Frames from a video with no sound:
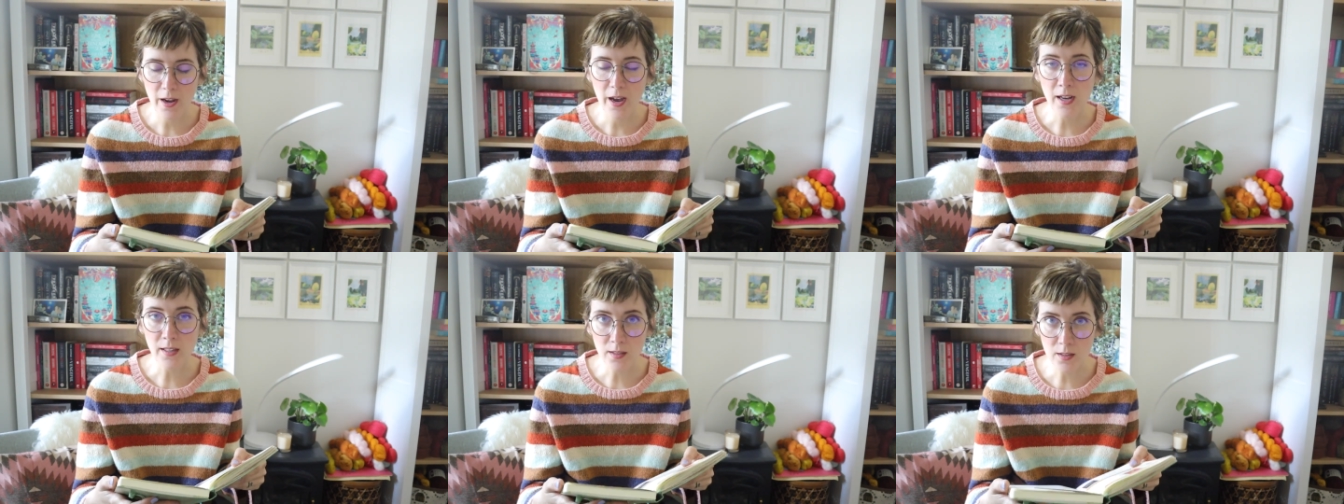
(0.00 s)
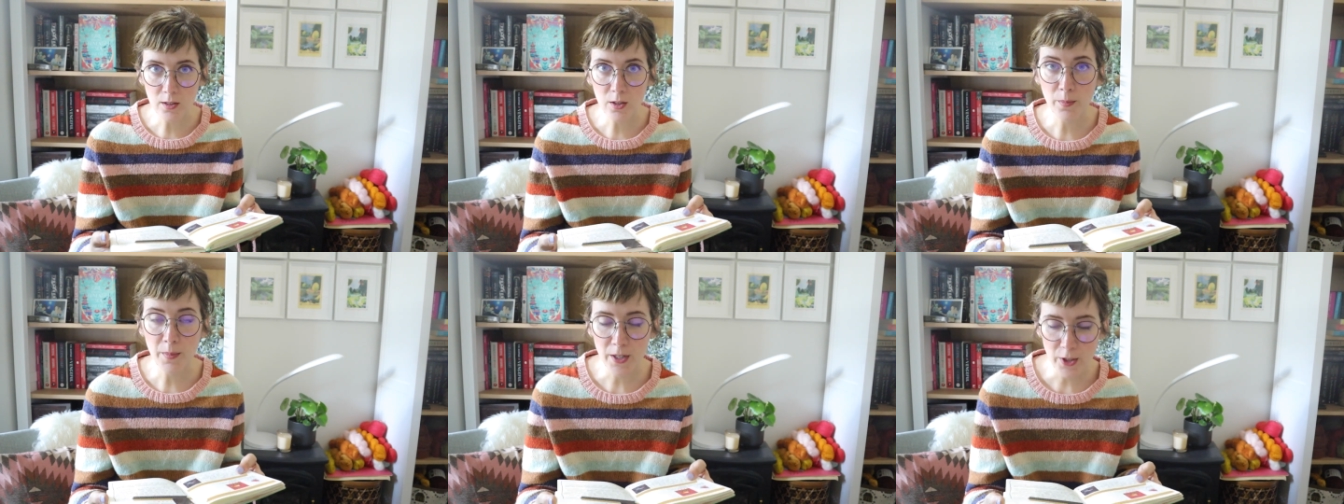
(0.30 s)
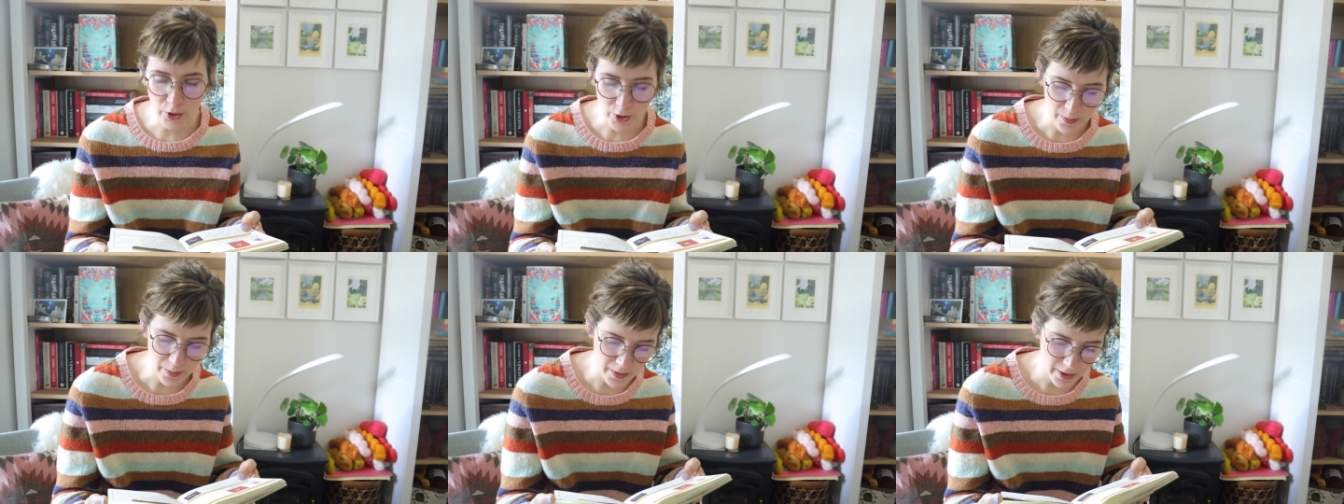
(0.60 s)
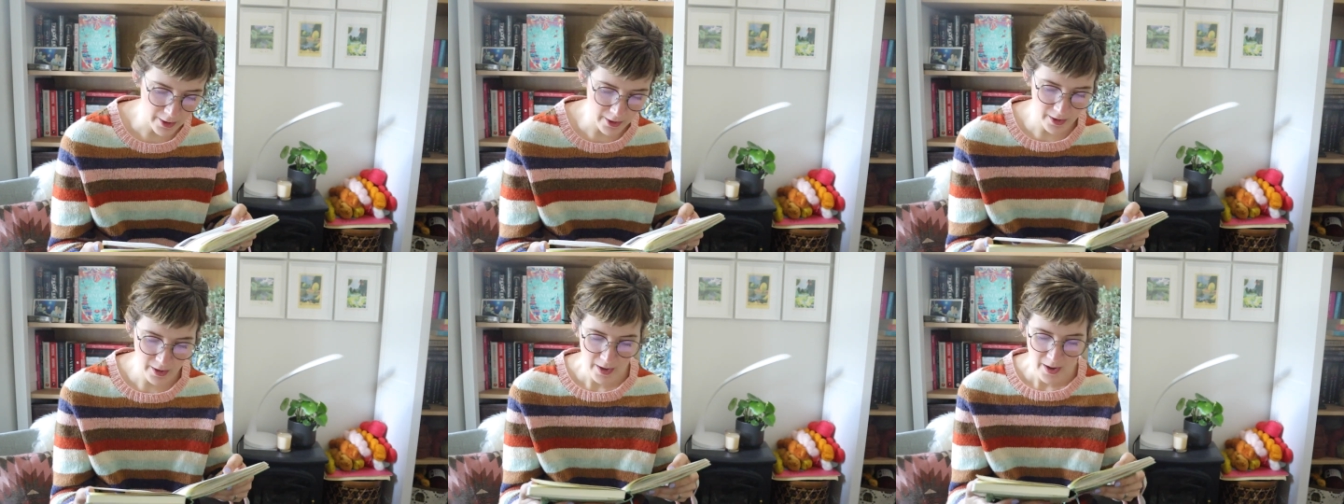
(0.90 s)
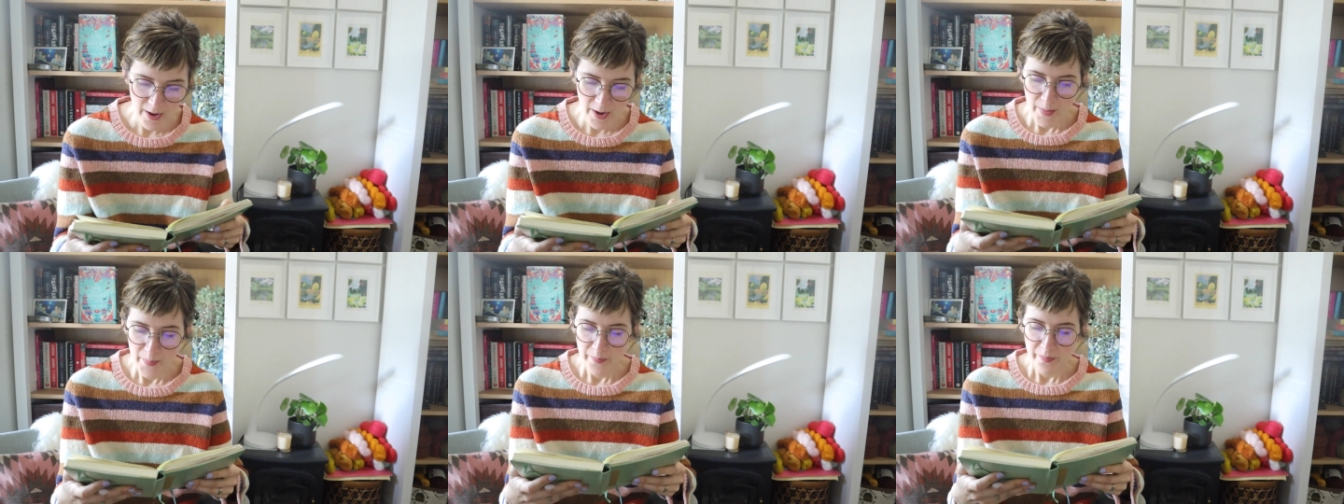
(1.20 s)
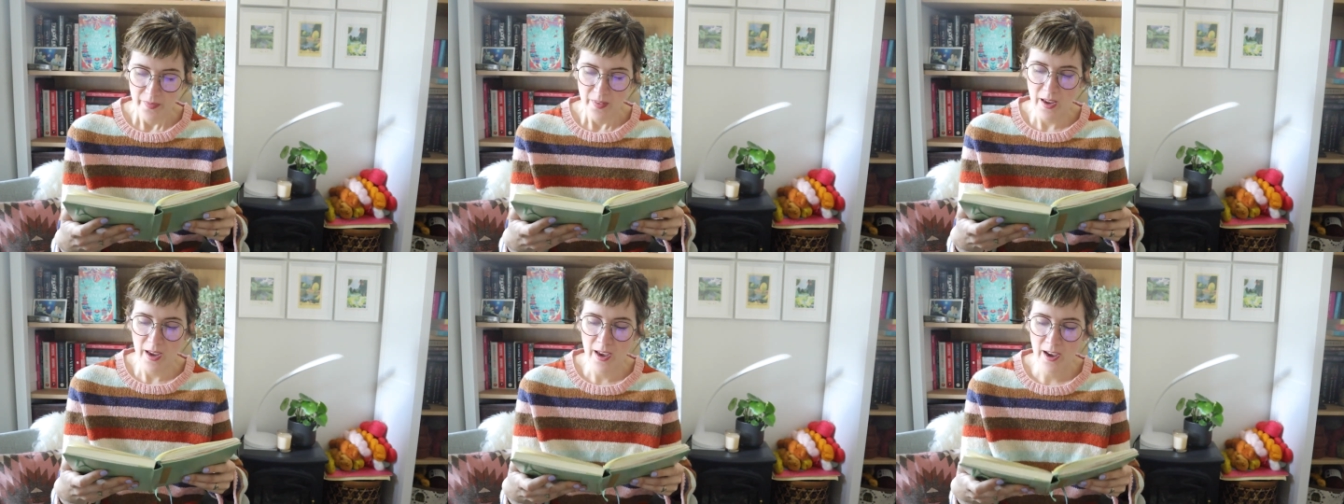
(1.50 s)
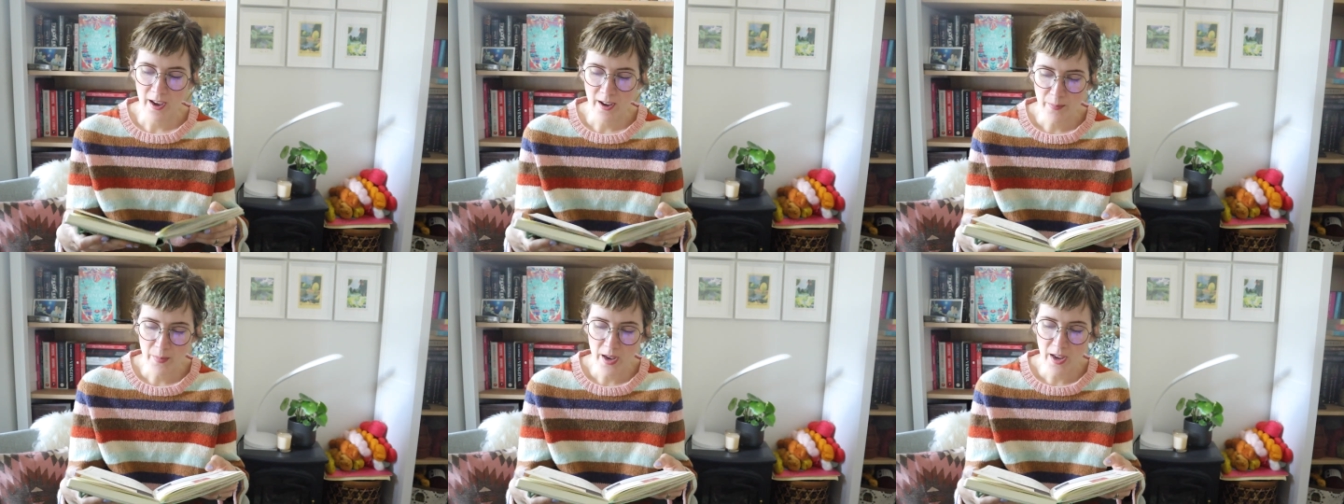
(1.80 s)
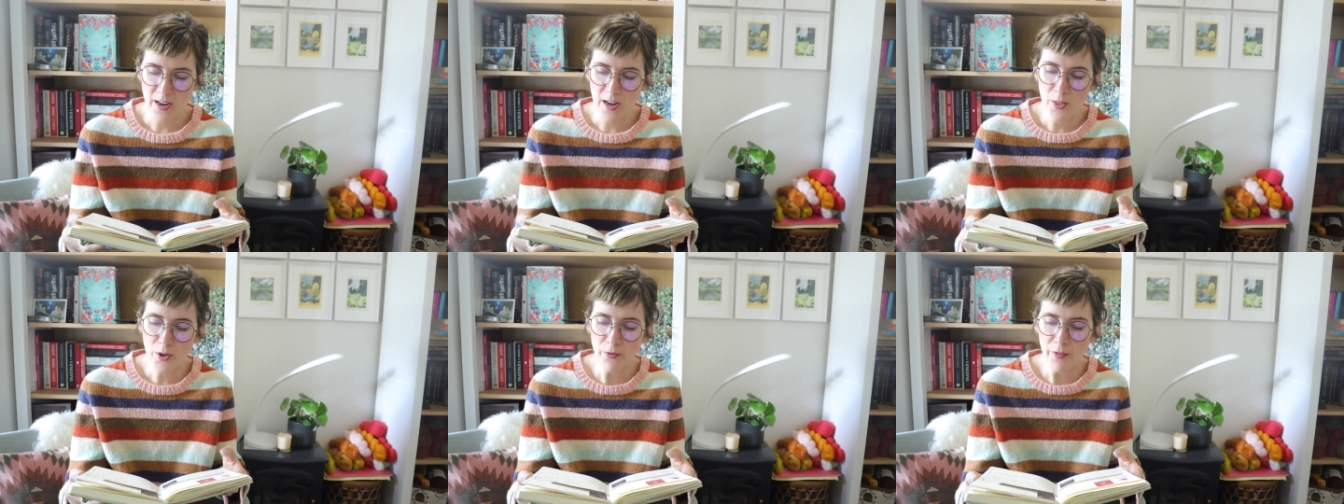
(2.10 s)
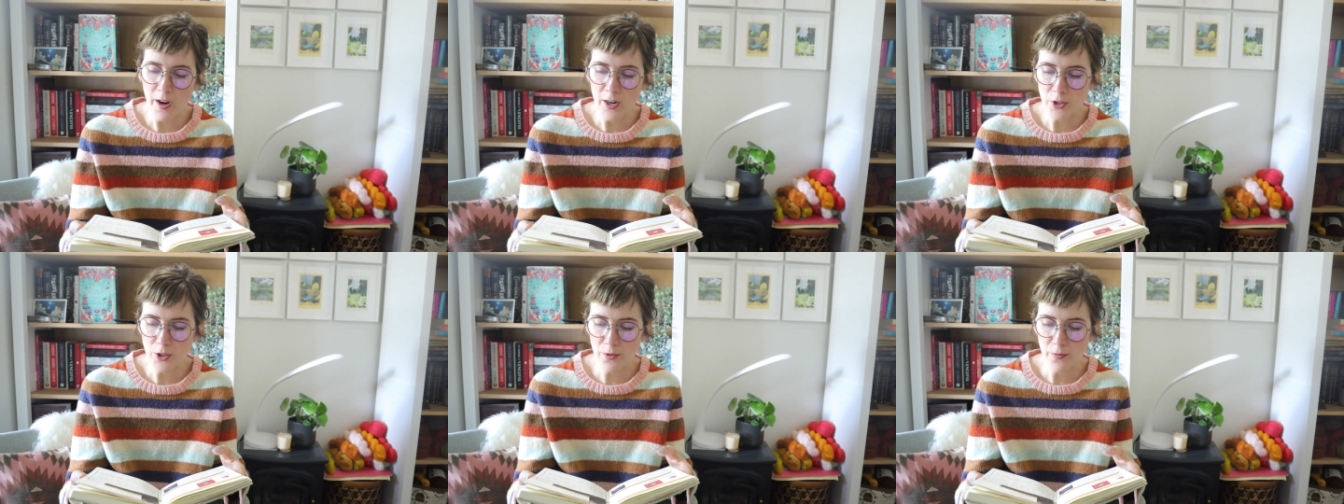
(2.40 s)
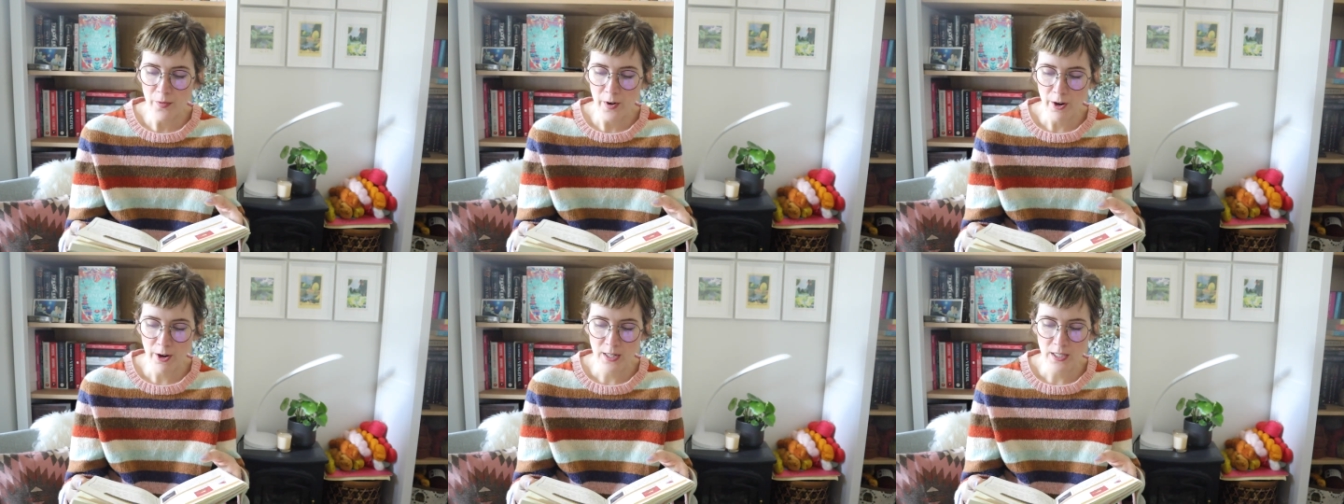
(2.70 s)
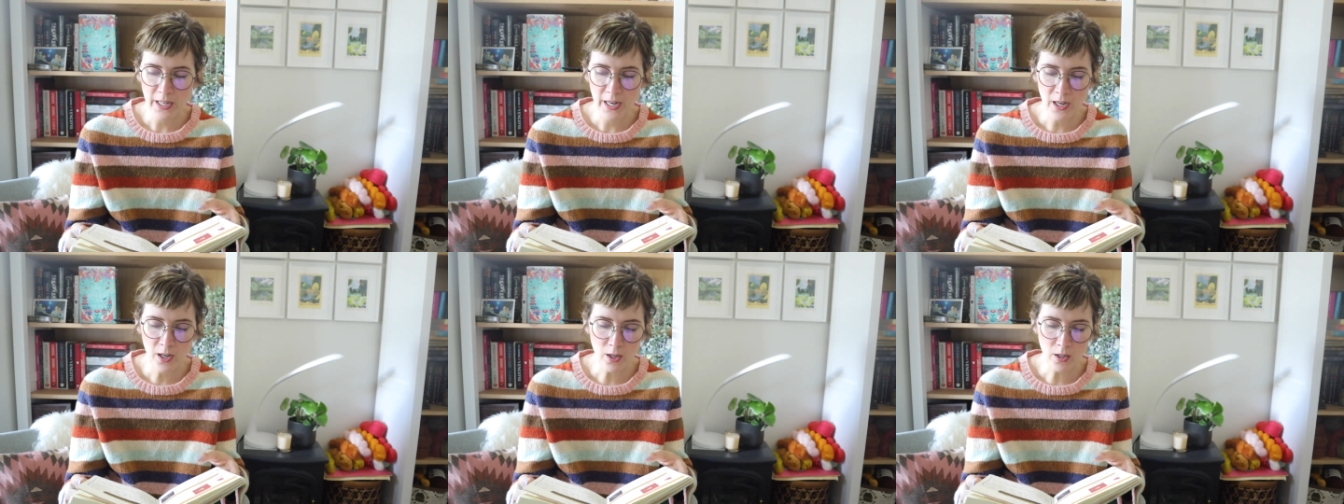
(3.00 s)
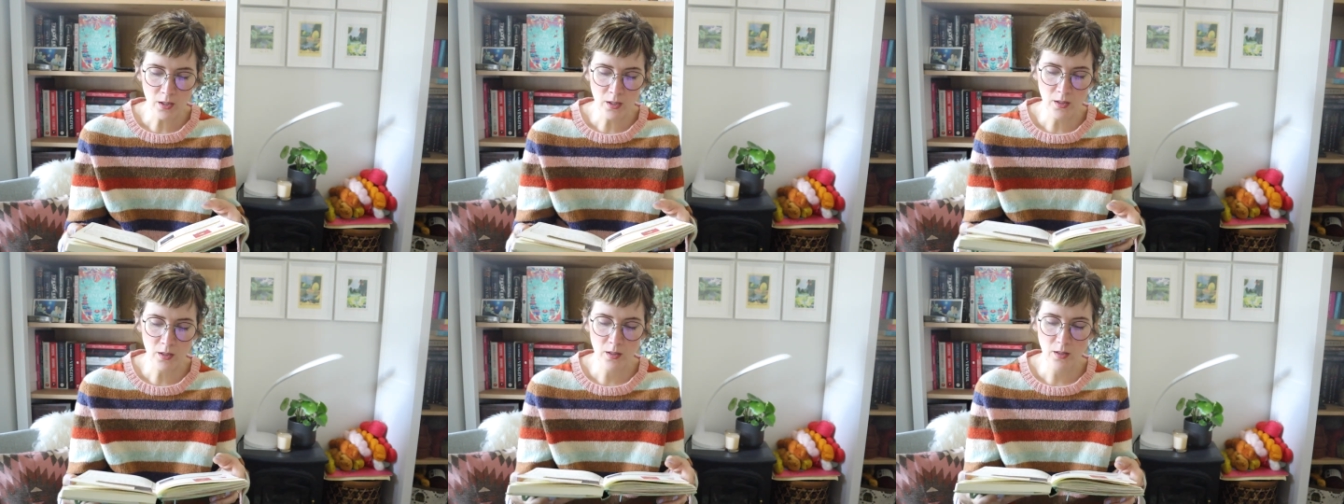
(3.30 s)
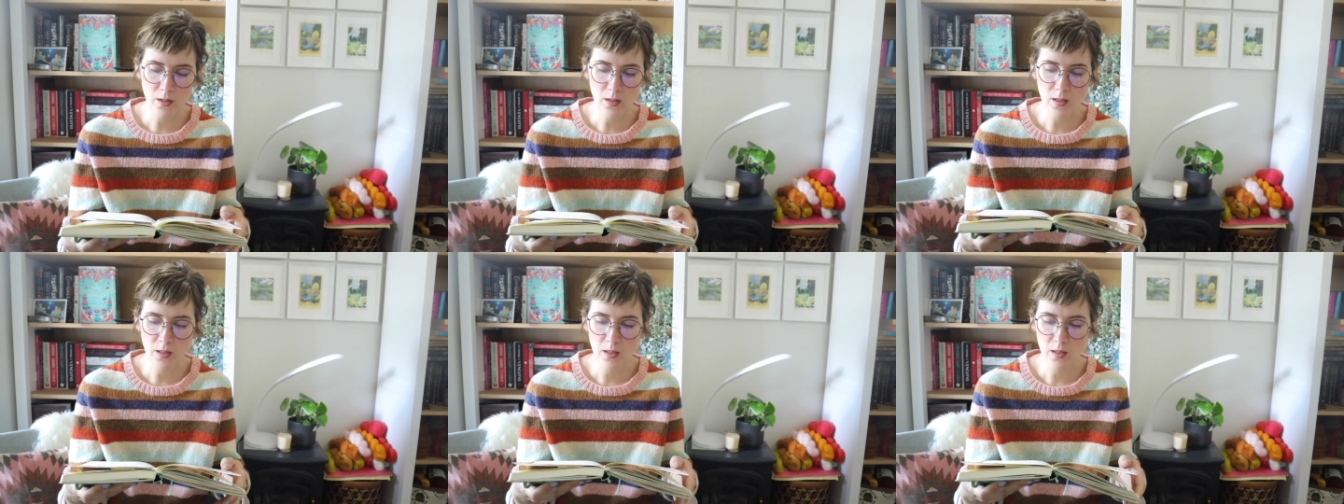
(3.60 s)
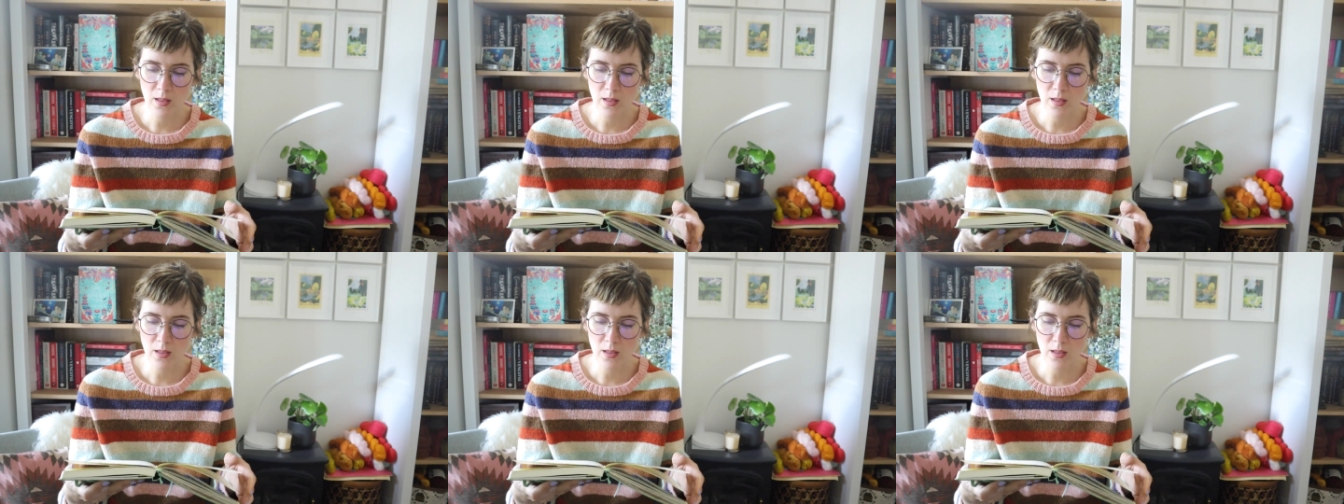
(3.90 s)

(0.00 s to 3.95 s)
Exclamation mark. Another fractured fairy tale.